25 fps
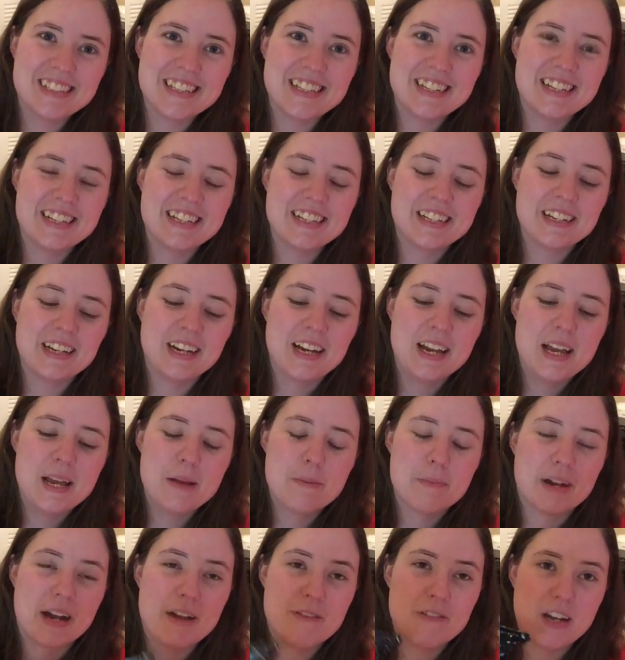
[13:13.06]
here,
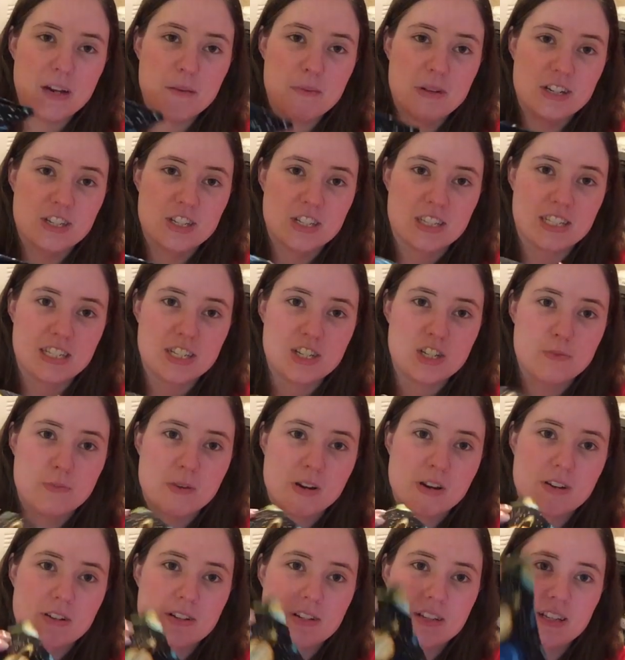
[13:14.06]
but I've got a bunch of stitch
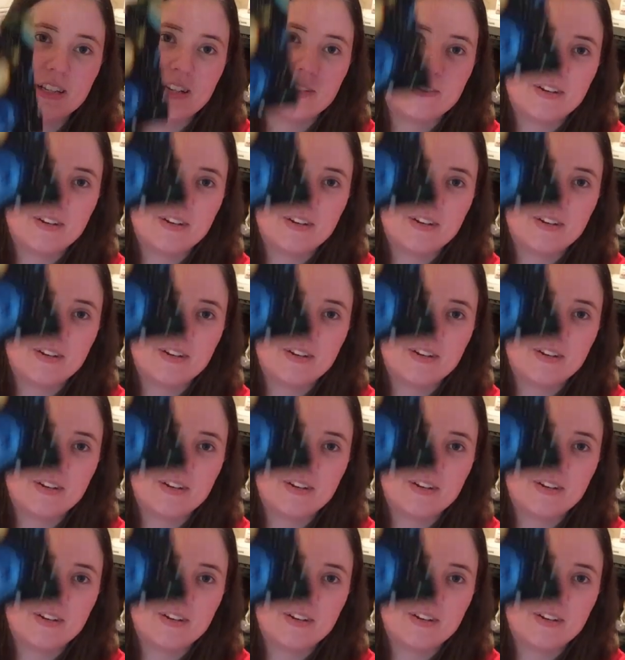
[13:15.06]
markers in there